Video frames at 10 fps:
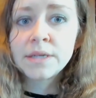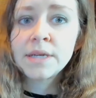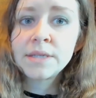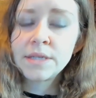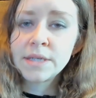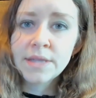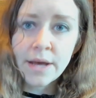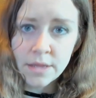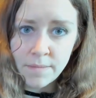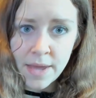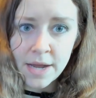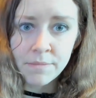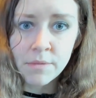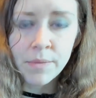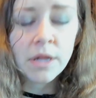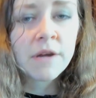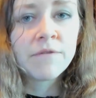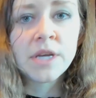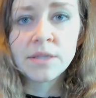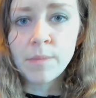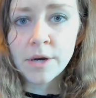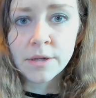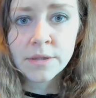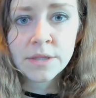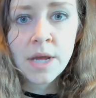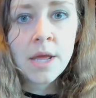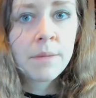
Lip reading: doesn't exactly make up the bulk of these models,